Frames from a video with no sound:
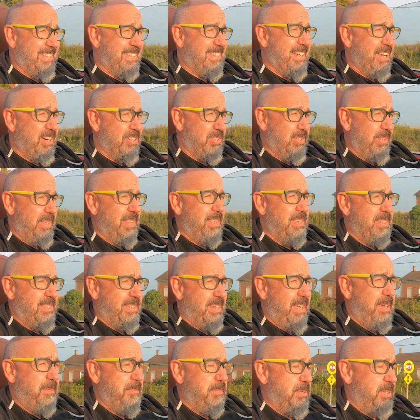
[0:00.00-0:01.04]
essentially the
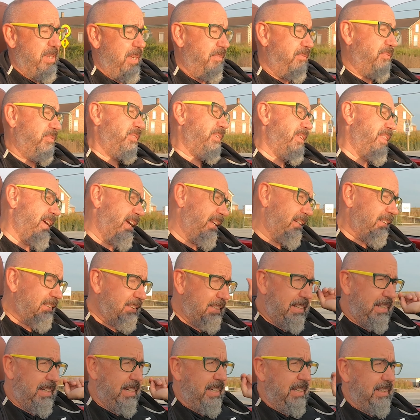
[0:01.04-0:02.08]
same, save for that
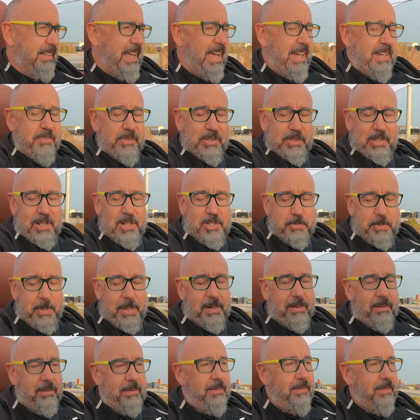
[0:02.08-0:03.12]
lack of a clutch
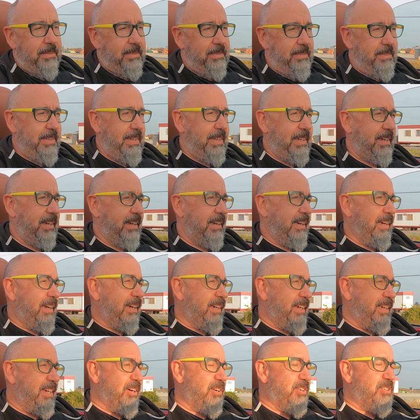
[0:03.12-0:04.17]
pedal, the
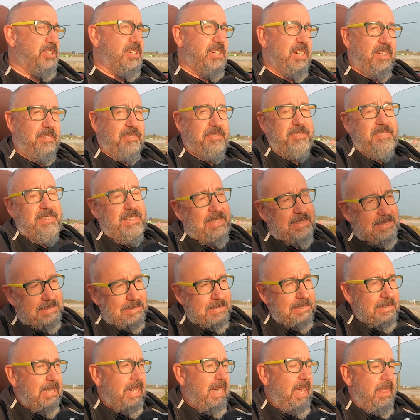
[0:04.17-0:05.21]
gear shift, and
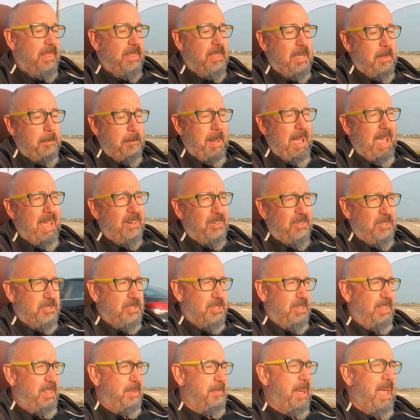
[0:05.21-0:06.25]
the
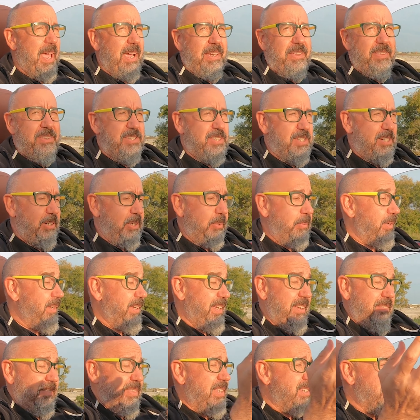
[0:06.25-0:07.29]
paddles on the back of the steering wheel.
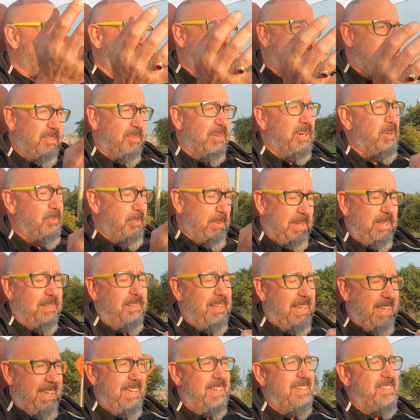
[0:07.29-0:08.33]
Even the steering
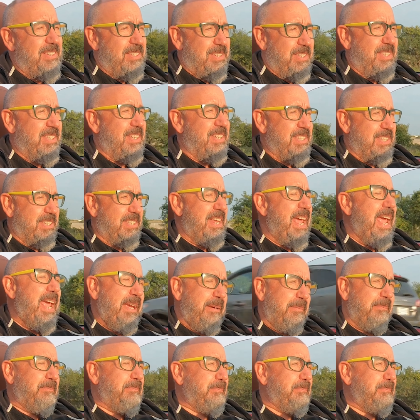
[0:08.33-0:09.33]
wheel is the same.